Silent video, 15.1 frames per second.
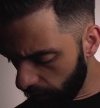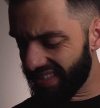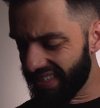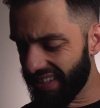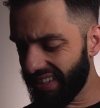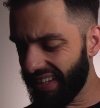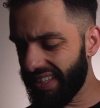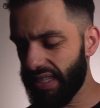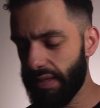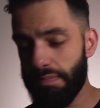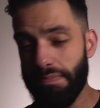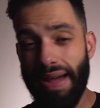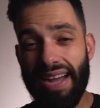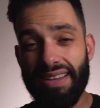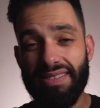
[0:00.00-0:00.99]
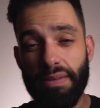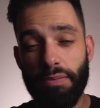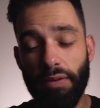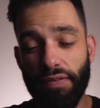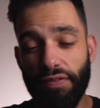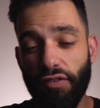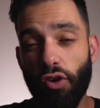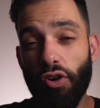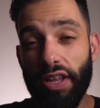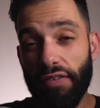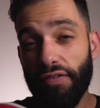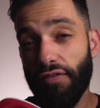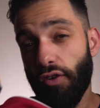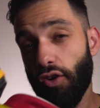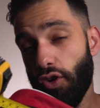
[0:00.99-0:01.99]
its maximum
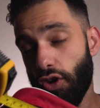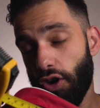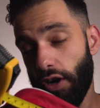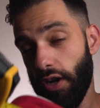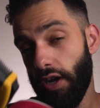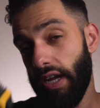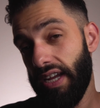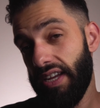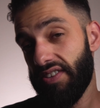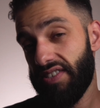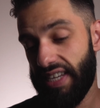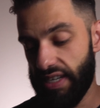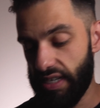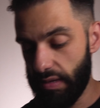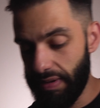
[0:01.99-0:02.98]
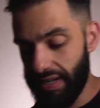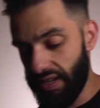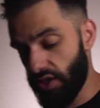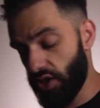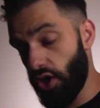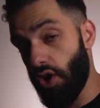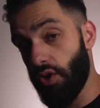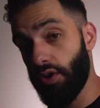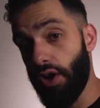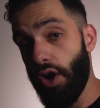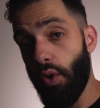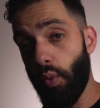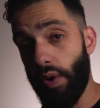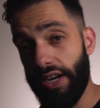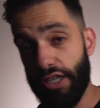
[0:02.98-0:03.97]
44 centimeters long
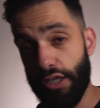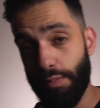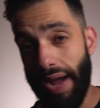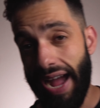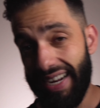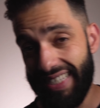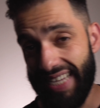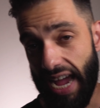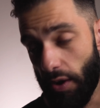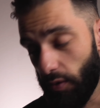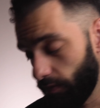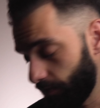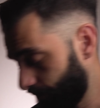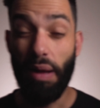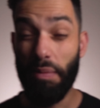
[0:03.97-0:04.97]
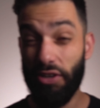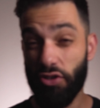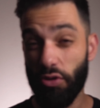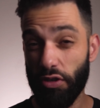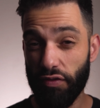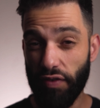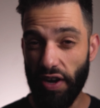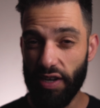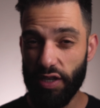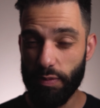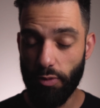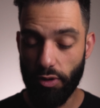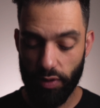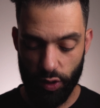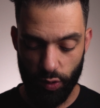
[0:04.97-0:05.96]
when it's packed down. I mean, so it's fairly
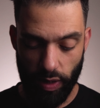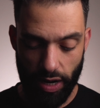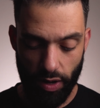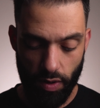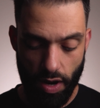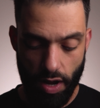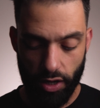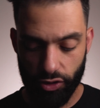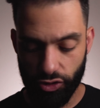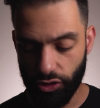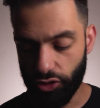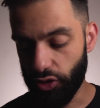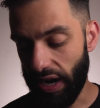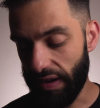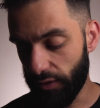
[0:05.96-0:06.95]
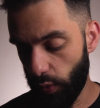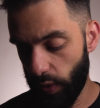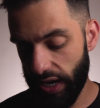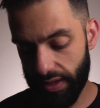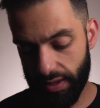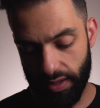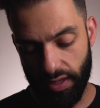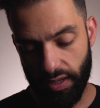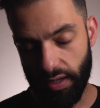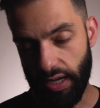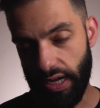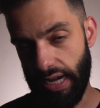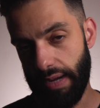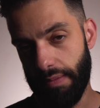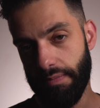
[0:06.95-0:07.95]
small as well to travel with.
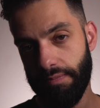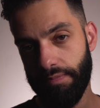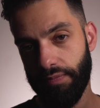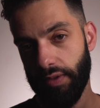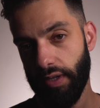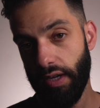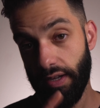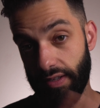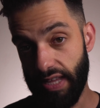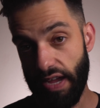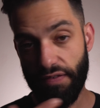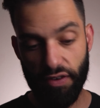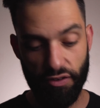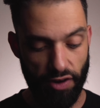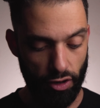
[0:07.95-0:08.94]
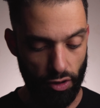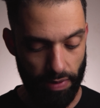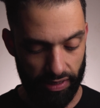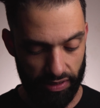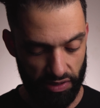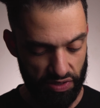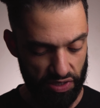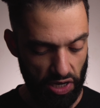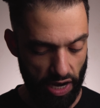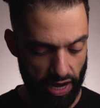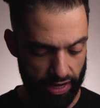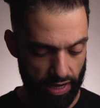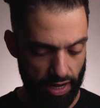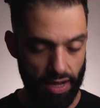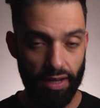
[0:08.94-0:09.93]
Definitely recommend this
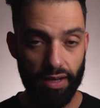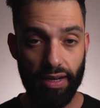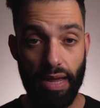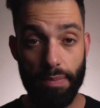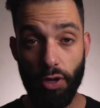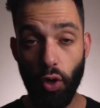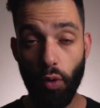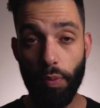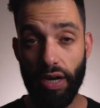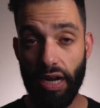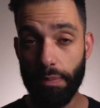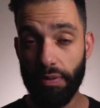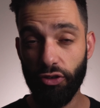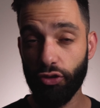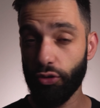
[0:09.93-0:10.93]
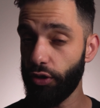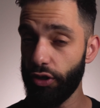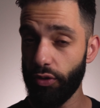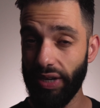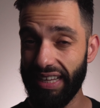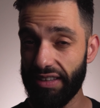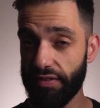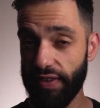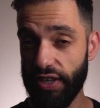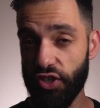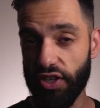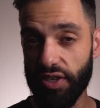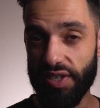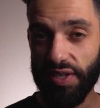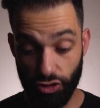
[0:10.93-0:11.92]
guy. Let me open up and show you its
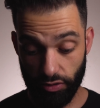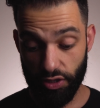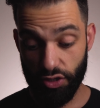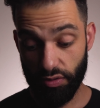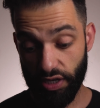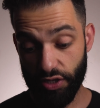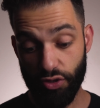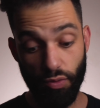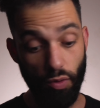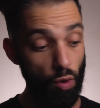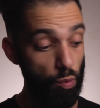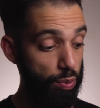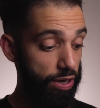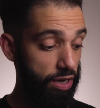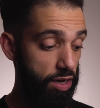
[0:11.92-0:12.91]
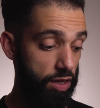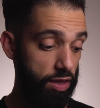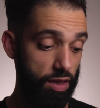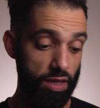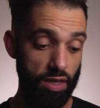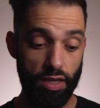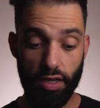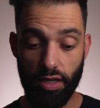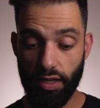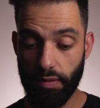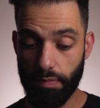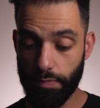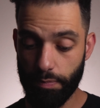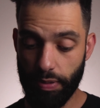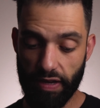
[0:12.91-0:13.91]
features. So as soon as you open the
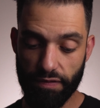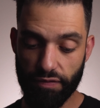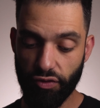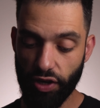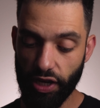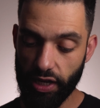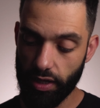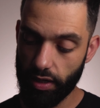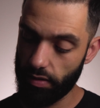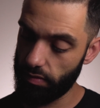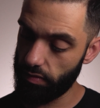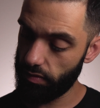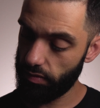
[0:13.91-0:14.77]
Befree,